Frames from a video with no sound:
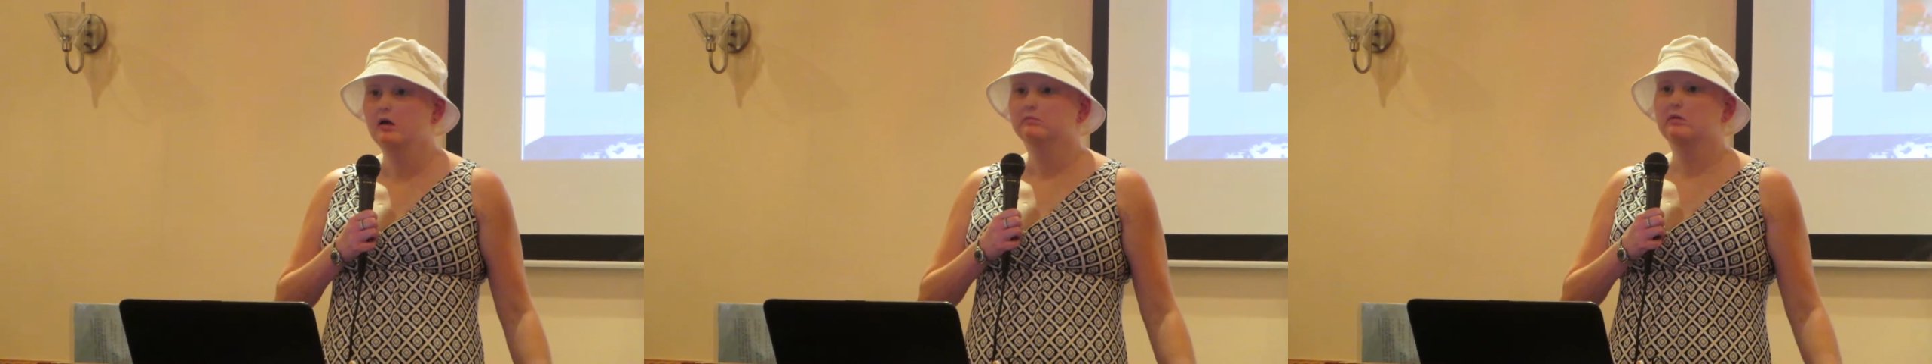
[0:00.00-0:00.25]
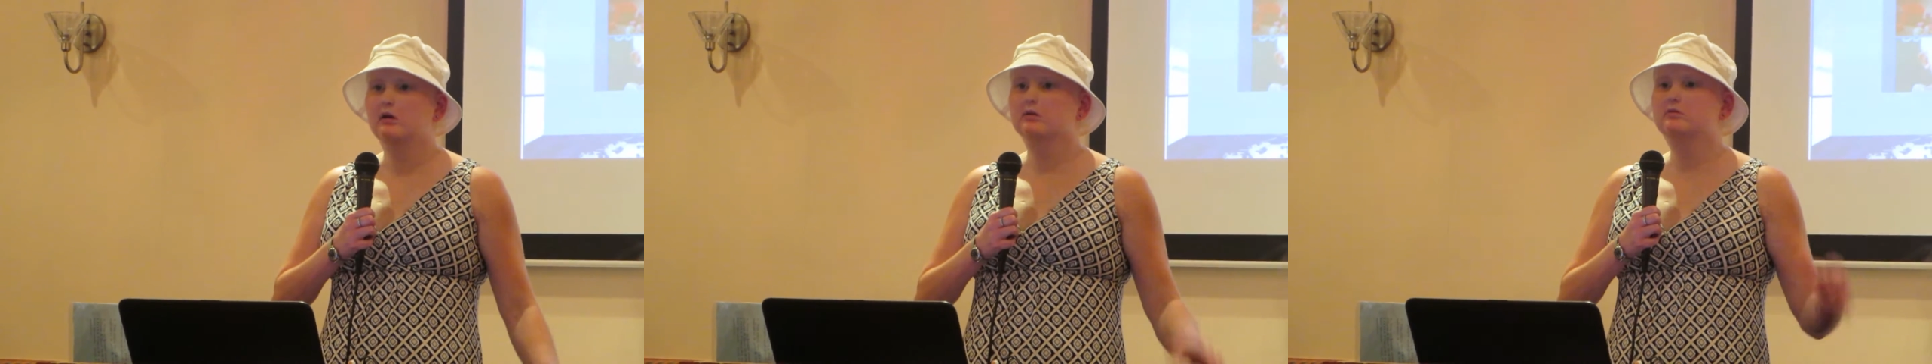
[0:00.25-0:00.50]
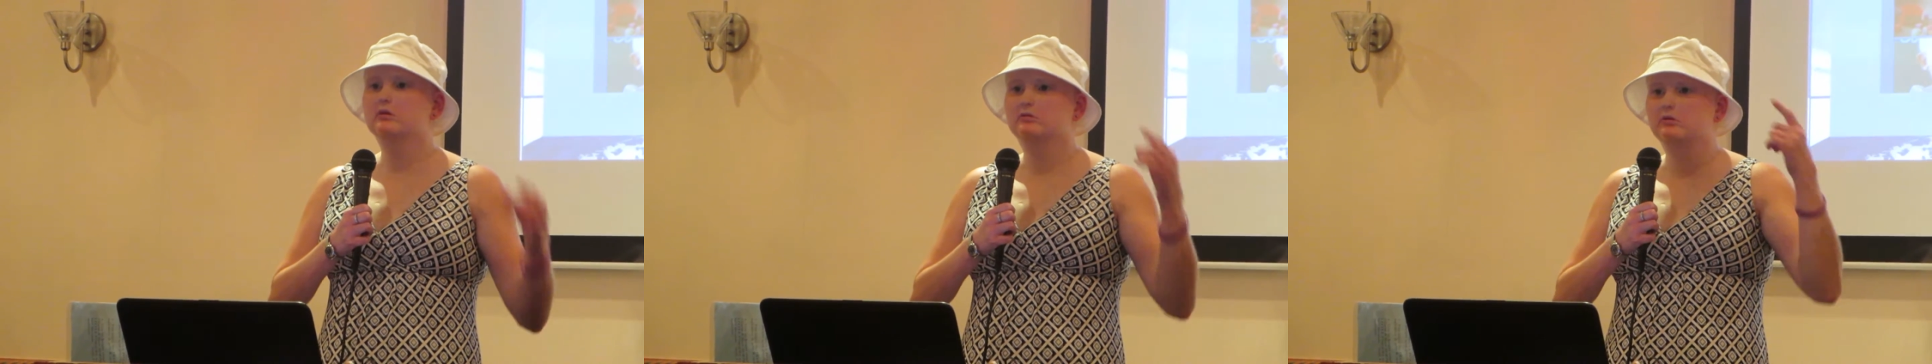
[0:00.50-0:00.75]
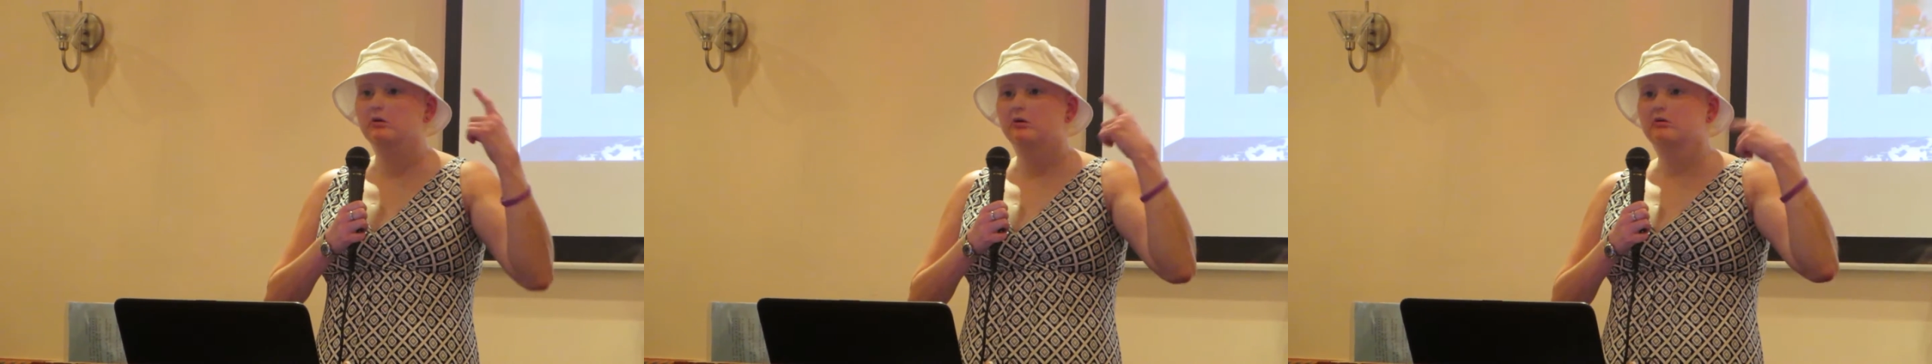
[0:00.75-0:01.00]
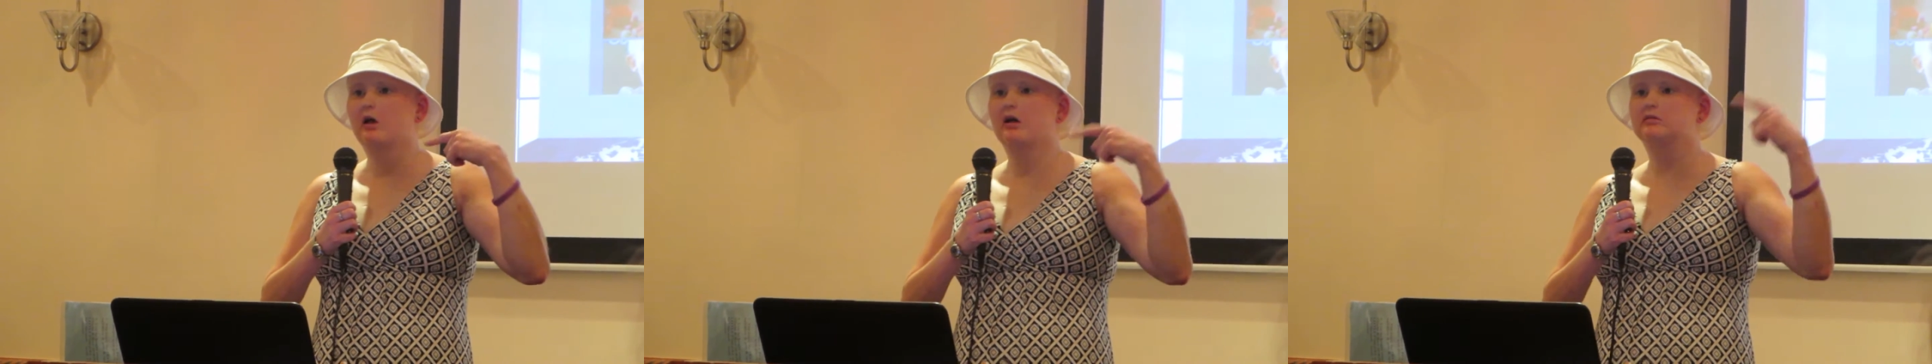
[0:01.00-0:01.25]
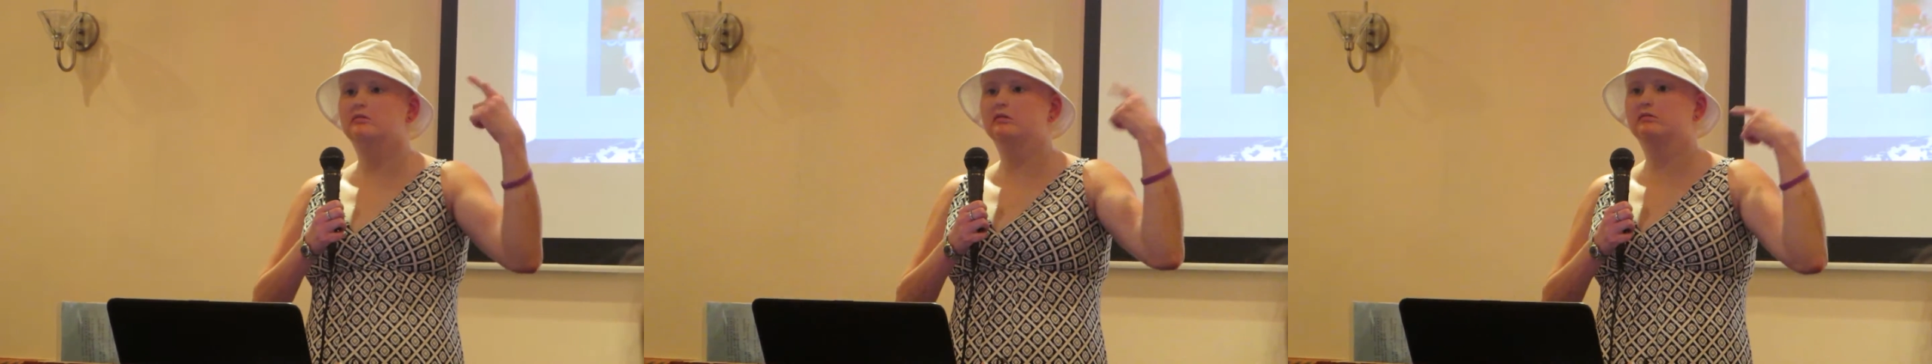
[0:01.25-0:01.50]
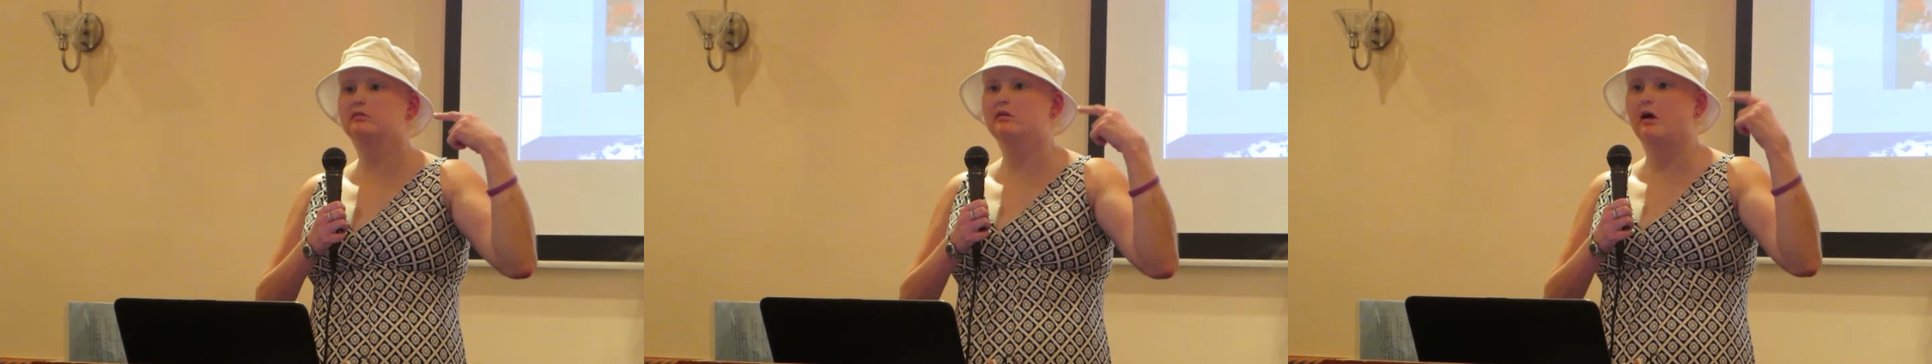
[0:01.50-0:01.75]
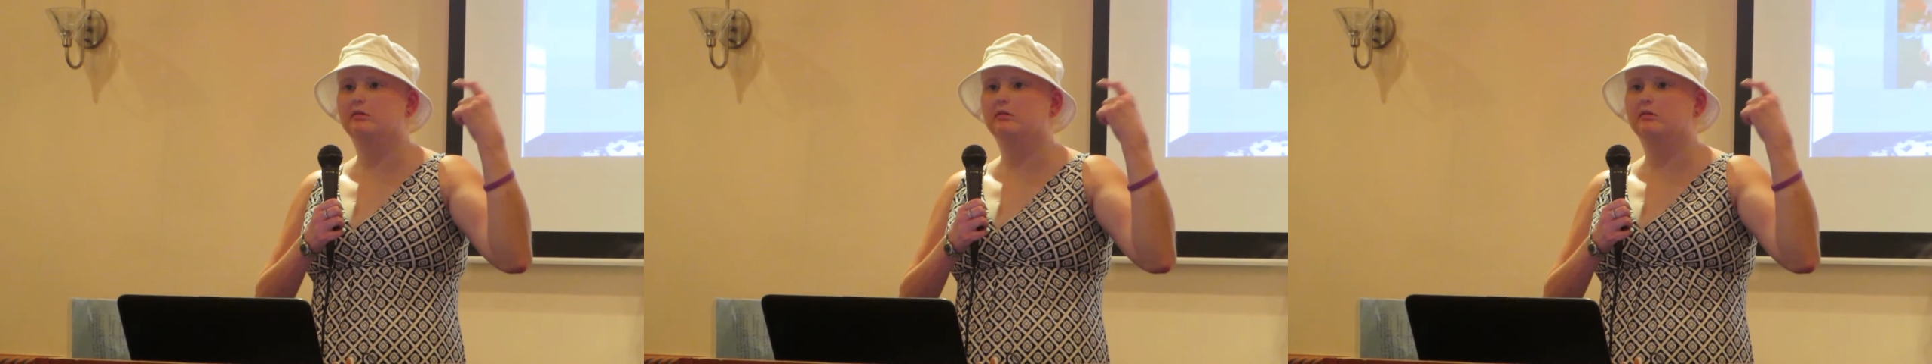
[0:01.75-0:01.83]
because there's a neurotoxicity